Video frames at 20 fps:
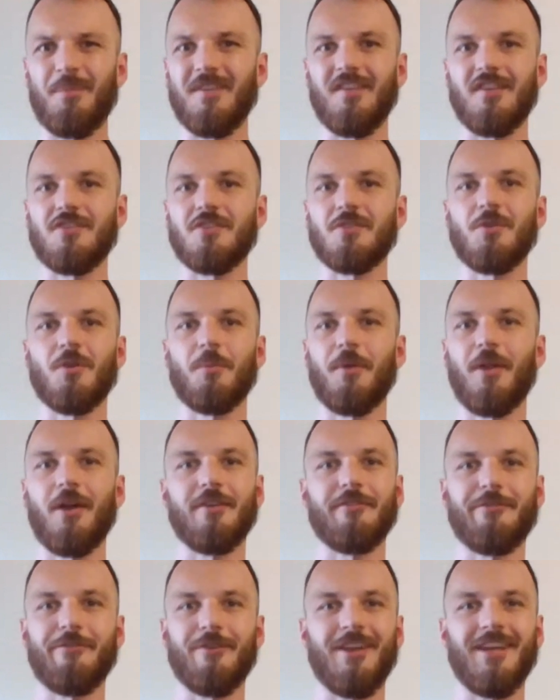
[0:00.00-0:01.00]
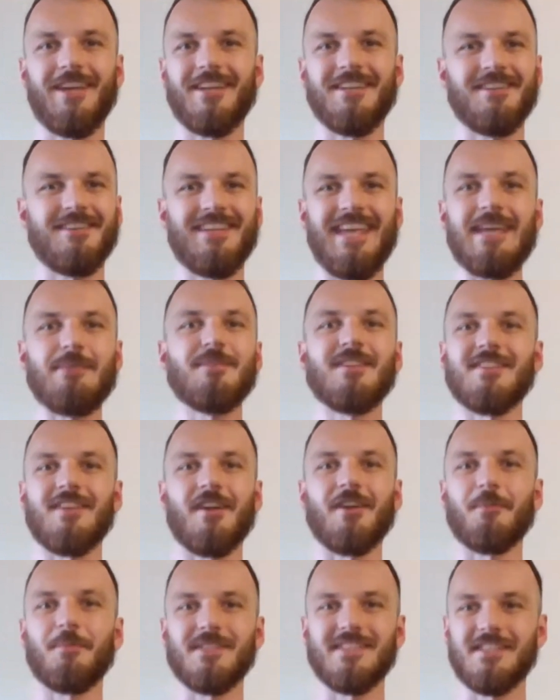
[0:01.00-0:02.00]
position you're applying for like a game
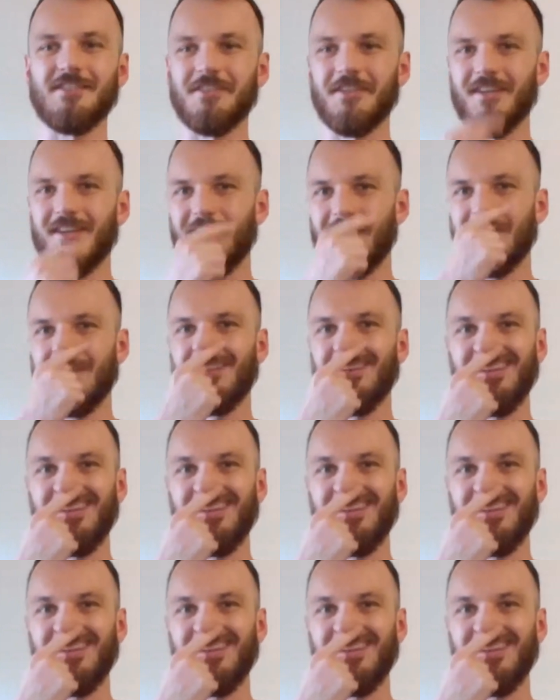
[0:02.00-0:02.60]
designer position like